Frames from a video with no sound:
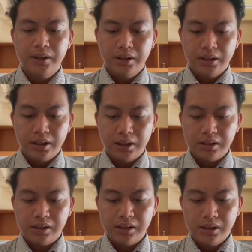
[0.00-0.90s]

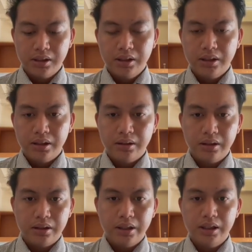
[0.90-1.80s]
That's
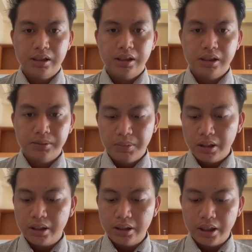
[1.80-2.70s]
LC is
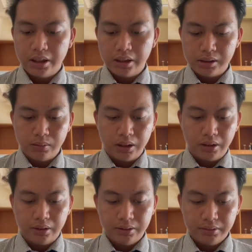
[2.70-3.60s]
bigger than this one.
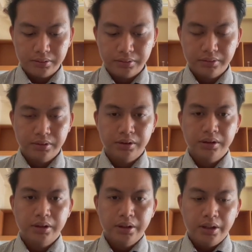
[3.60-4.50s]

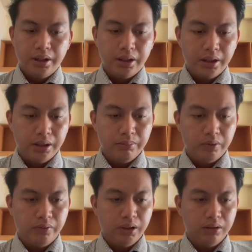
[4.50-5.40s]
And
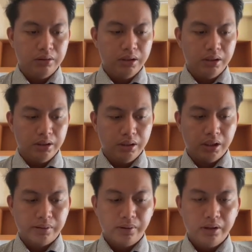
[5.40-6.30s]
moving to the
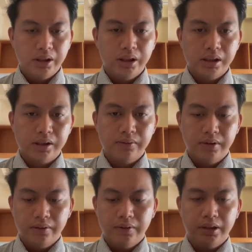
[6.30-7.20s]
next one is the
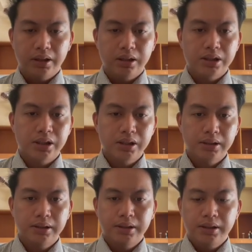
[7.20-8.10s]
vertical shear.
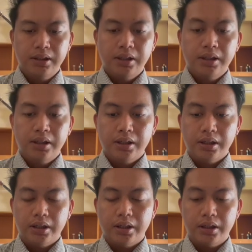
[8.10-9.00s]

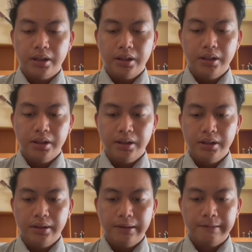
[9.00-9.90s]

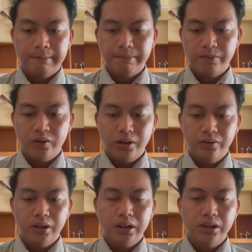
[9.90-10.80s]
For the
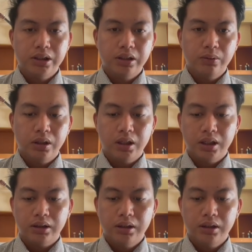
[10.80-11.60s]
vertical shear, we got